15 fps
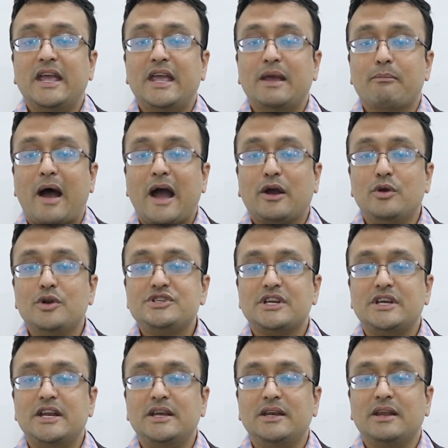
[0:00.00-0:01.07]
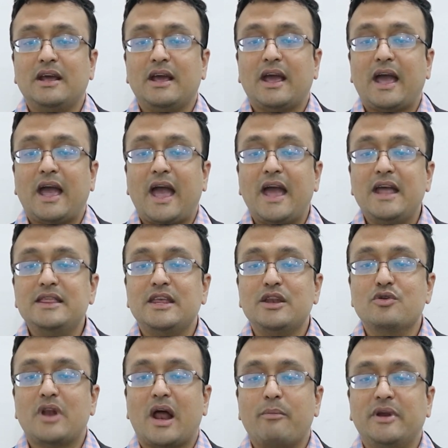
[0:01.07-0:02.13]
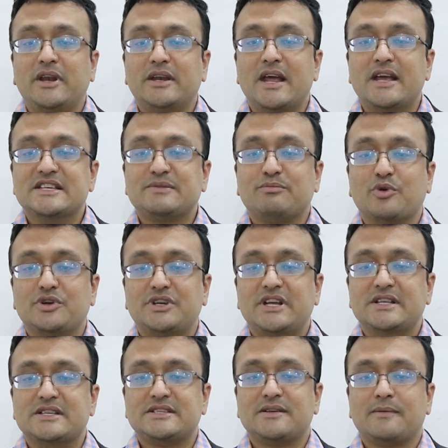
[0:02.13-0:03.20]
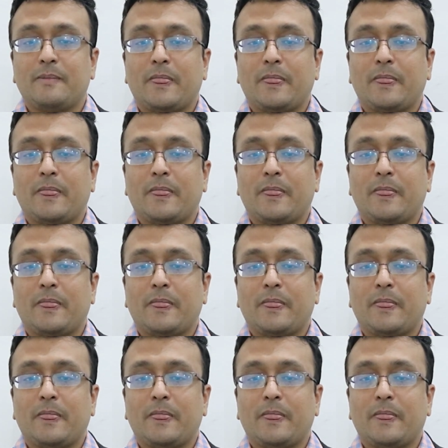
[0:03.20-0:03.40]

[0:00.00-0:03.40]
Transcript: hemagglutinin and the neuraminidase proteins,